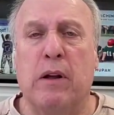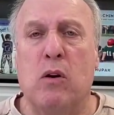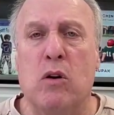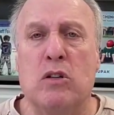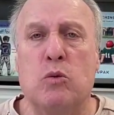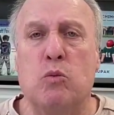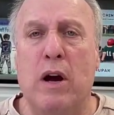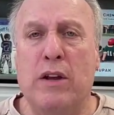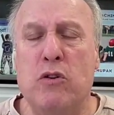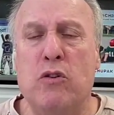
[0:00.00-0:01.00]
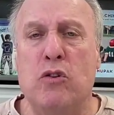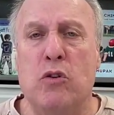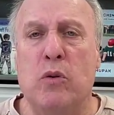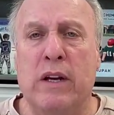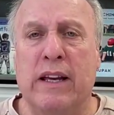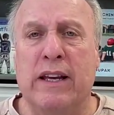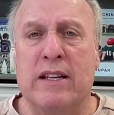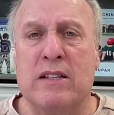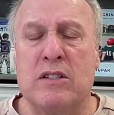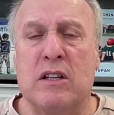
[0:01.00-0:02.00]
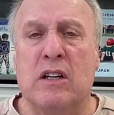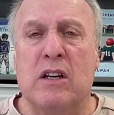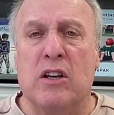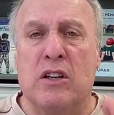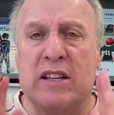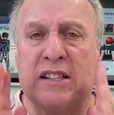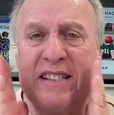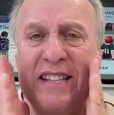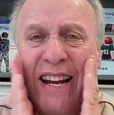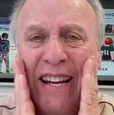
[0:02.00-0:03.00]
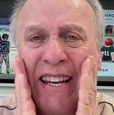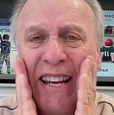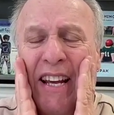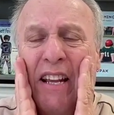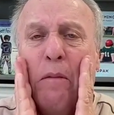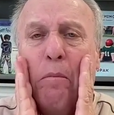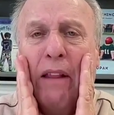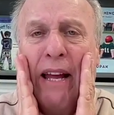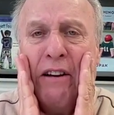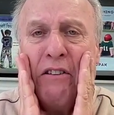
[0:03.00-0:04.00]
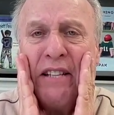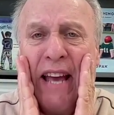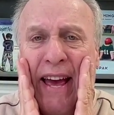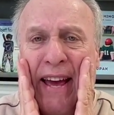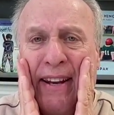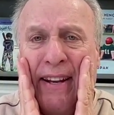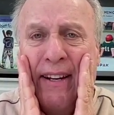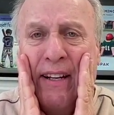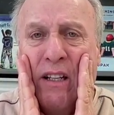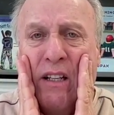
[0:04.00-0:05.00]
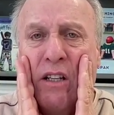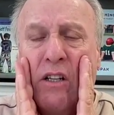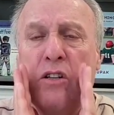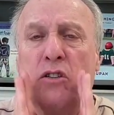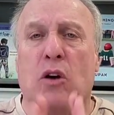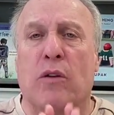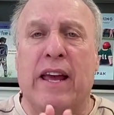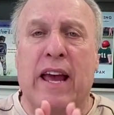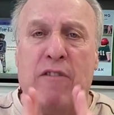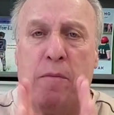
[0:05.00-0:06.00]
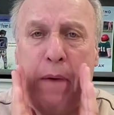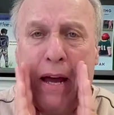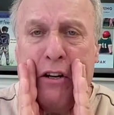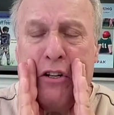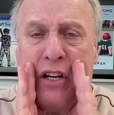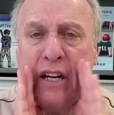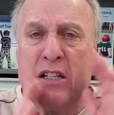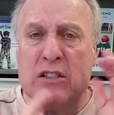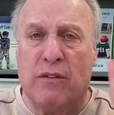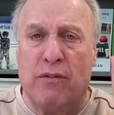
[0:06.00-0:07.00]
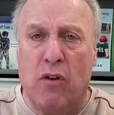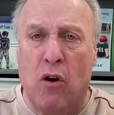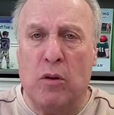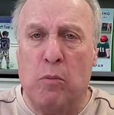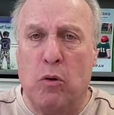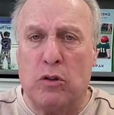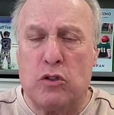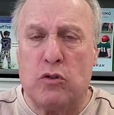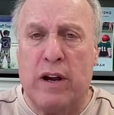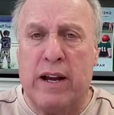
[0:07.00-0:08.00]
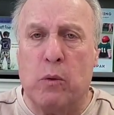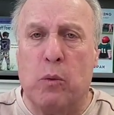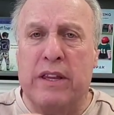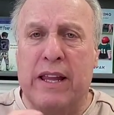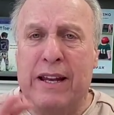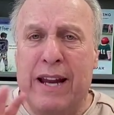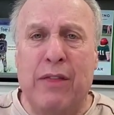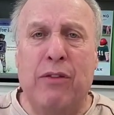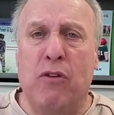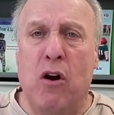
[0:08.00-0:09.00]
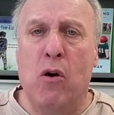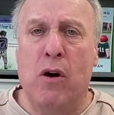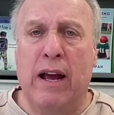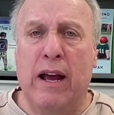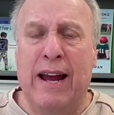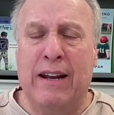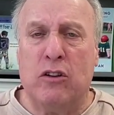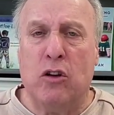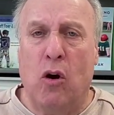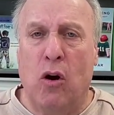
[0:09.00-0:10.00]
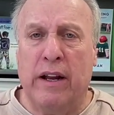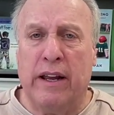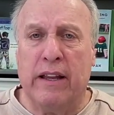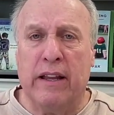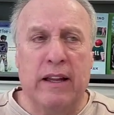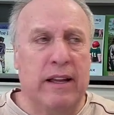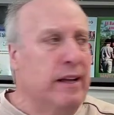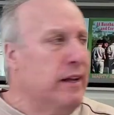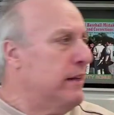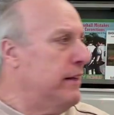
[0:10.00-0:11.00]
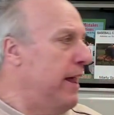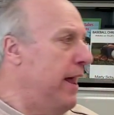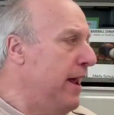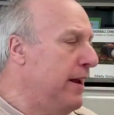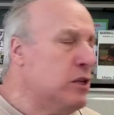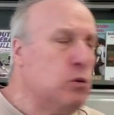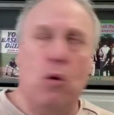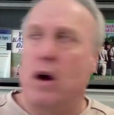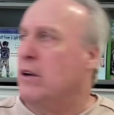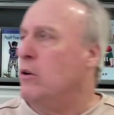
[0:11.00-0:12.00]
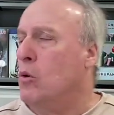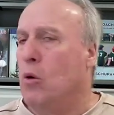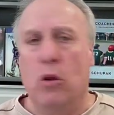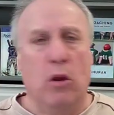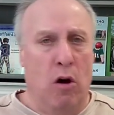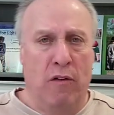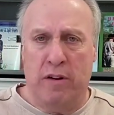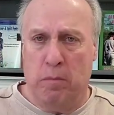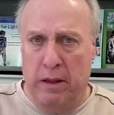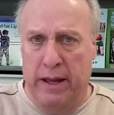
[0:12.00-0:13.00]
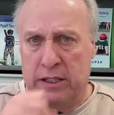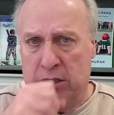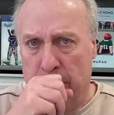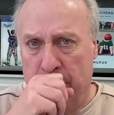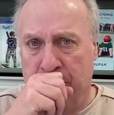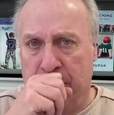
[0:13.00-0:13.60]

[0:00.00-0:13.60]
because what you're doing is you're steadying the player's head so they have a better chance of throwing the ball straight. When they're not thrown at a target, the head is wandering all over the place.